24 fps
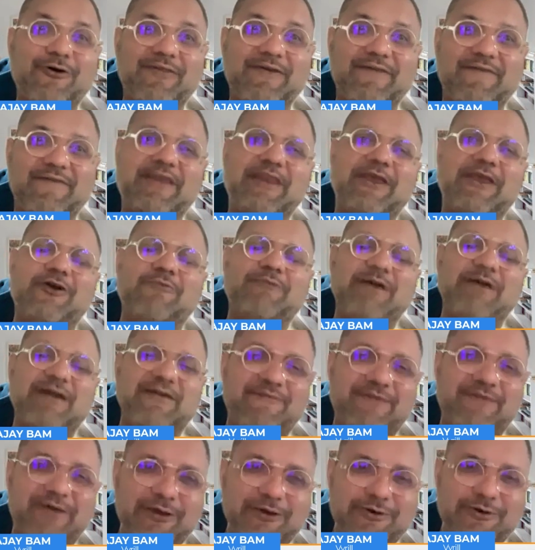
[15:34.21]
the video
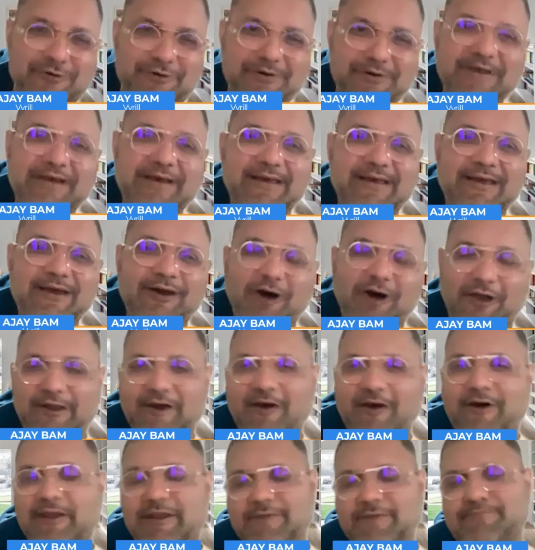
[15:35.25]
being viewed on
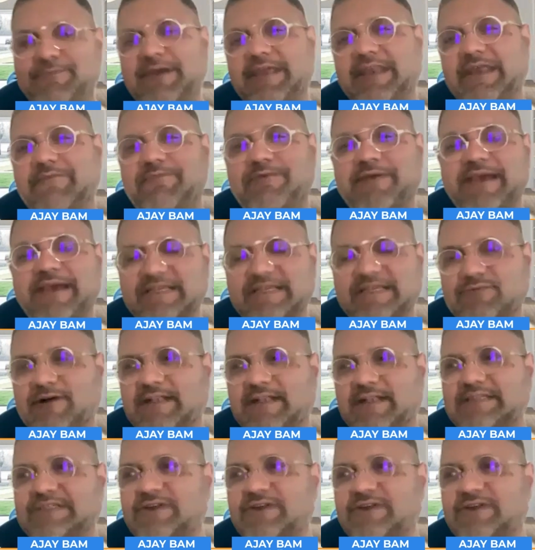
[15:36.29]
a PDP as well.